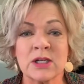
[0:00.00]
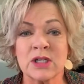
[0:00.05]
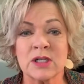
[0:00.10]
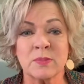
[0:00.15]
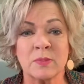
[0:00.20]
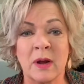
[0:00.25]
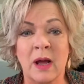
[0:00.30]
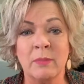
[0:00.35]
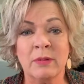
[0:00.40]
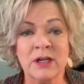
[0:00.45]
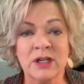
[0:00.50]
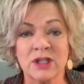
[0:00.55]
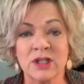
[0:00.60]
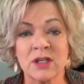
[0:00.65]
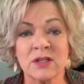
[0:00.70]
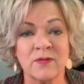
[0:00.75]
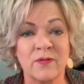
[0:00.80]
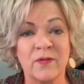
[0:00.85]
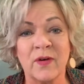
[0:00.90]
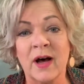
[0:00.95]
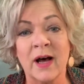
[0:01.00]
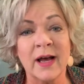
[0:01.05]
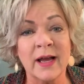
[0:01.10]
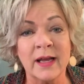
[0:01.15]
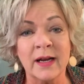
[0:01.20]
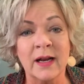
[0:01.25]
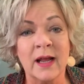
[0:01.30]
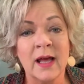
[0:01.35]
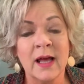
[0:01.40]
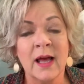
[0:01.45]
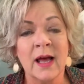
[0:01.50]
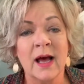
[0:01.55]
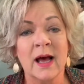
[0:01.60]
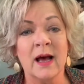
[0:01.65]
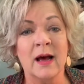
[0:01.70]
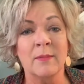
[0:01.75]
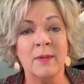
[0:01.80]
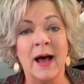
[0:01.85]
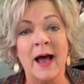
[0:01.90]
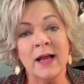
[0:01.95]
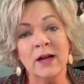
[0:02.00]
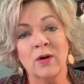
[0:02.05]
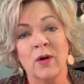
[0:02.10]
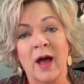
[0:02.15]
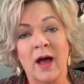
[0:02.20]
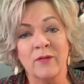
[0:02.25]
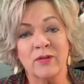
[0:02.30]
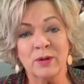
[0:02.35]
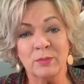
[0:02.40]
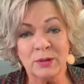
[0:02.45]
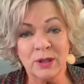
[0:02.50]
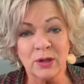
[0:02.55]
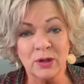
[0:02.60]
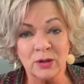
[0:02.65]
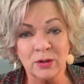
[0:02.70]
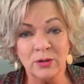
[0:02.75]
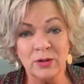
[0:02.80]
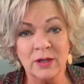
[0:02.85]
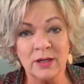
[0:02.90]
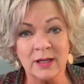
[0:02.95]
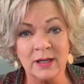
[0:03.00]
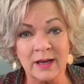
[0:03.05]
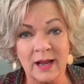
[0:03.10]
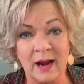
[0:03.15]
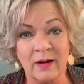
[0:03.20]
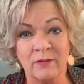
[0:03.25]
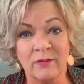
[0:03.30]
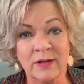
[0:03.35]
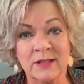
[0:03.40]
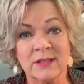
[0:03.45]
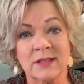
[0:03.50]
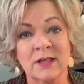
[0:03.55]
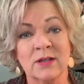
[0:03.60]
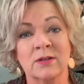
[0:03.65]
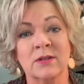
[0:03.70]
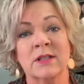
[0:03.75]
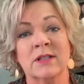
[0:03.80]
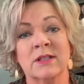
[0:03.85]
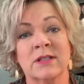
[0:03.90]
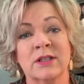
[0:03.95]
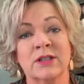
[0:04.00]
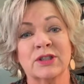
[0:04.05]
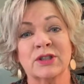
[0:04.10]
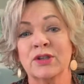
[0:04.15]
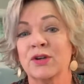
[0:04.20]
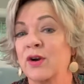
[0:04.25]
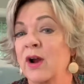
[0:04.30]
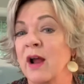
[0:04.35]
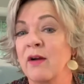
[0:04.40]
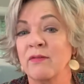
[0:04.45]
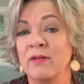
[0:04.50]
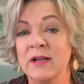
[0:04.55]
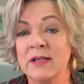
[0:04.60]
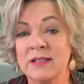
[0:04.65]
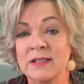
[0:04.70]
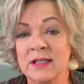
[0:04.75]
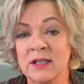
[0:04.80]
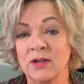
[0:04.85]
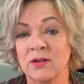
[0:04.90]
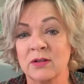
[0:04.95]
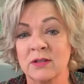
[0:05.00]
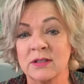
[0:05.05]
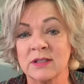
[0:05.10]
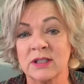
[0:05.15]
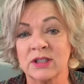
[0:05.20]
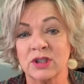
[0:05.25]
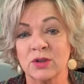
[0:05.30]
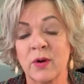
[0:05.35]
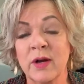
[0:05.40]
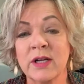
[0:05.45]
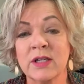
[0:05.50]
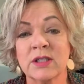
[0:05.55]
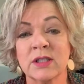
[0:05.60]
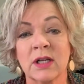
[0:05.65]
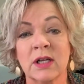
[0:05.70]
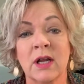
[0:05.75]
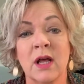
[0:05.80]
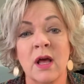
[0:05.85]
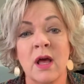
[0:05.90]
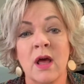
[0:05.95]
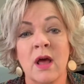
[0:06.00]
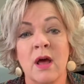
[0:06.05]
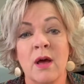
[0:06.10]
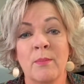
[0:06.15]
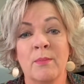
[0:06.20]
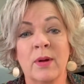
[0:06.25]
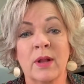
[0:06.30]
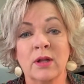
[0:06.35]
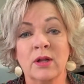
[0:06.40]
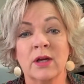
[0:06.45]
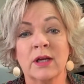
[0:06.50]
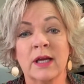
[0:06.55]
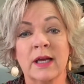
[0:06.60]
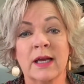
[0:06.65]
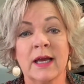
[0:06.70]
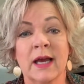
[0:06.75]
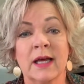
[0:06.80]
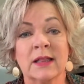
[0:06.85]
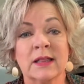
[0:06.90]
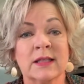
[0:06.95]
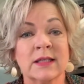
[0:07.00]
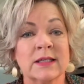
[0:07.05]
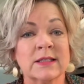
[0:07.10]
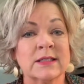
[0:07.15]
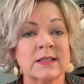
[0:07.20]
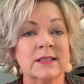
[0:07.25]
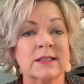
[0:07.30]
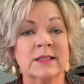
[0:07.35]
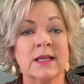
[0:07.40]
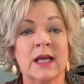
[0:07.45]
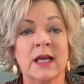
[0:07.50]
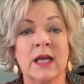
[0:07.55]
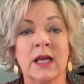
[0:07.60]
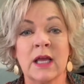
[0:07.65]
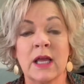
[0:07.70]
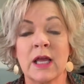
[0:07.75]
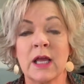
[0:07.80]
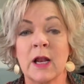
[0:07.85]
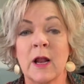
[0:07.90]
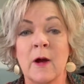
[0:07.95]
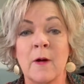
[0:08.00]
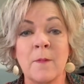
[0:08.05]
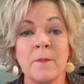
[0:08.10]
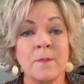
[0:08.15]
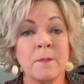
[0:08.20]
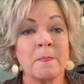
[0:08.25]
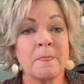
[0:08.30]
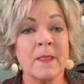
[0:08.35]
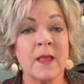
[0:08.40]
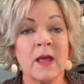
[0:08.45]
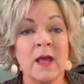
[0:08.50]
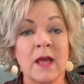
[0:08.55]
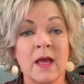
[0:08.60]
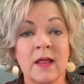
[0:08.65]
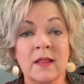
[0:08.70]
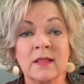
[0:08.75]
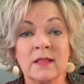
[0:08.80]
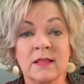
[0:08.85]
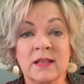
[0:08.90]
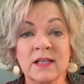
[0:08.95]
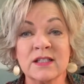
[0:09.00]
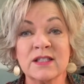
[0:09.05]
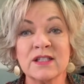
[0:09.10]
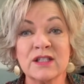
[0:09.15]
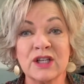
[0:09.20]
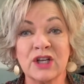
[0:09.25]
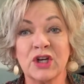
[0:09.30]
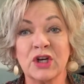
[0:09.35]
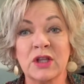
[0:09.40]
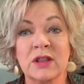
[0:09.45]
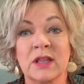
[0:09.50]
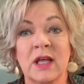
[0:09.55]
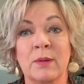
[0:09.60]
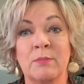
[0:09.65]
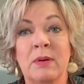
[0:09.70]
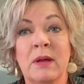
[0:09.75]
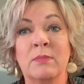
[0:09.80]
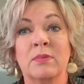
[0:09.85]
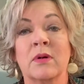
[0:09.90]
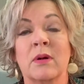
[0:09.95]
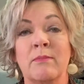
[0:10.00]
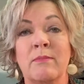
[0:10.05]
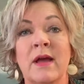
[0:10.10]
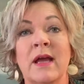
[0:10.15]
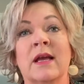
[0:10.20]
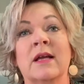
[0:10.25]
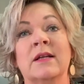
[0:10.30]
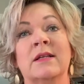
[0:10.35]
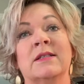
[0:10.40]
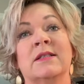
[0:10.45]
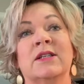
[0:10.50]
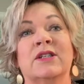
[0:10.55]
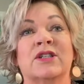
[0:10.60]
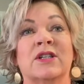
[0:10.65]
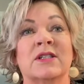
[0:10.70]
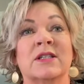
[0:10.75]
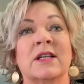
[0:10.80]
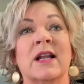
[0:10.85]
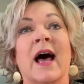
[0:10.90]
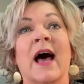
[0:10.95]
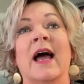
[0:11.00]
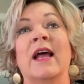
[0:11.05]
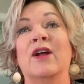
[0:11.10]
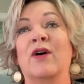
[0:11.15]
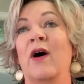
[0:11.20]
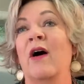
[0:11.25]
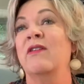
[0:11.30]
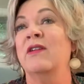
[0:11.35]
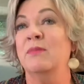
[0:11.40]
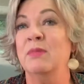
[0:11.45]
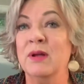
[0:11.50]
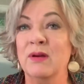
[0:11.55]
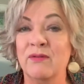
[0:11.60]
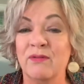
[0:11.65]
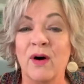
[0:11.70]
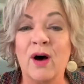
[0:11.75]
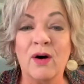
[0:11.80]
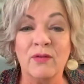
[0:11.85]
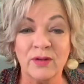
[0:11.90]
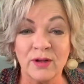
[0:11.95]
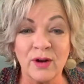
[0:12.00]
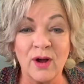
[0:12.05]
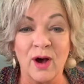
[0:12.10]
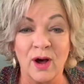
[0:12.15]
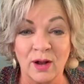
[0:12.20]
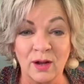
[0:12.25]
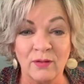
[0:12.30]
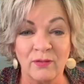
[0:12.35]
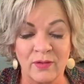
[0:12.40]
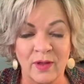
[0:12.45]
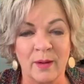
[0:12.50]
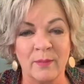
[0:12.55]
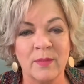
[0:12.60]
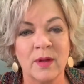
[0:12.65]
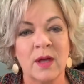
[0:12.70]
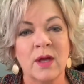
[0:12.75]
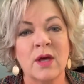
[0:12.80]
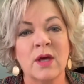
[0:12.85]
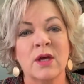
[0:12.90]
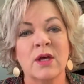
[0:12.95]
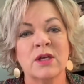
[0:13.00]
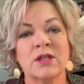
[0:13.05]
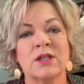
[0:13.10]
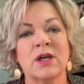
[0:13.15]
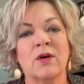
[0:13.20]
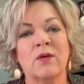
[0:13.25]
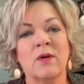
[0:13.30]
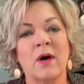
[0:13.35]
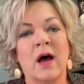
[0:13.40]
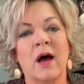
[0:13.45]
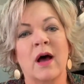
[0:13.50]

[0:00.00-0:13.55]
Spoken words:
is probably just fine. I don't have to be included in every single decision or every single situation, but looking at this and saying, this is a good thing. People are making decisions and I don't have to be involved in all of them. So,